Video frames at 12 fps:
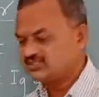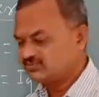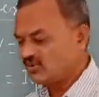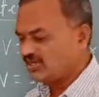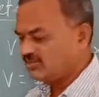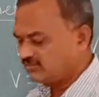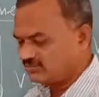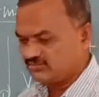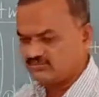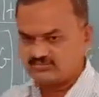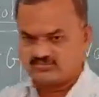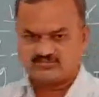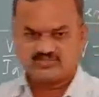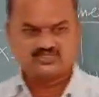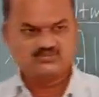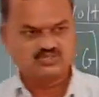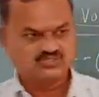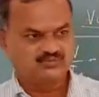point is
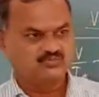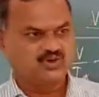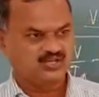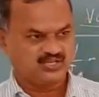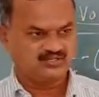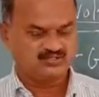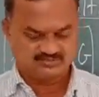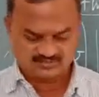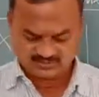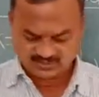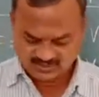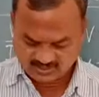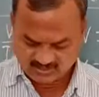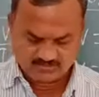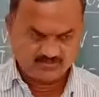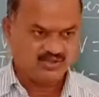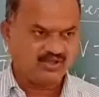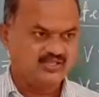most important
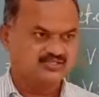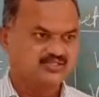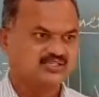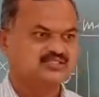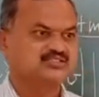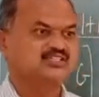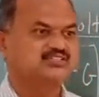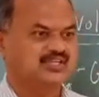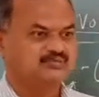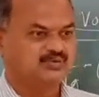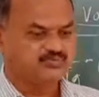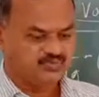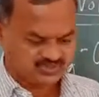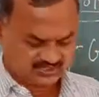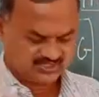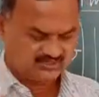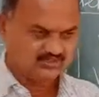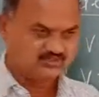because such type of
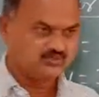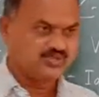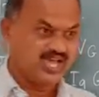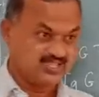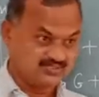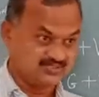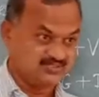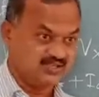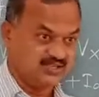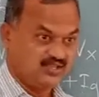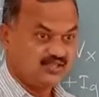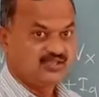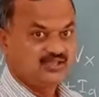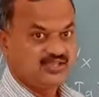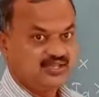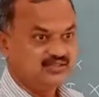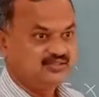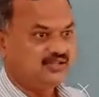question to be asked
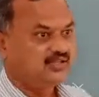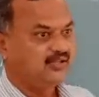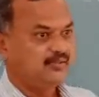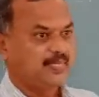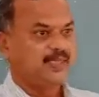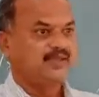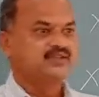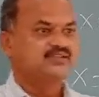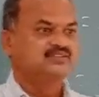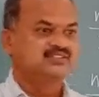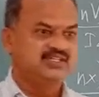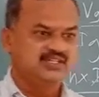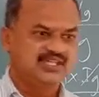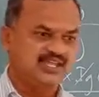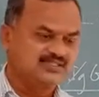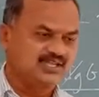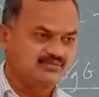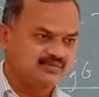in CET
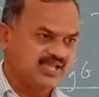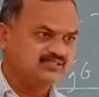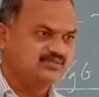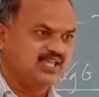exam as well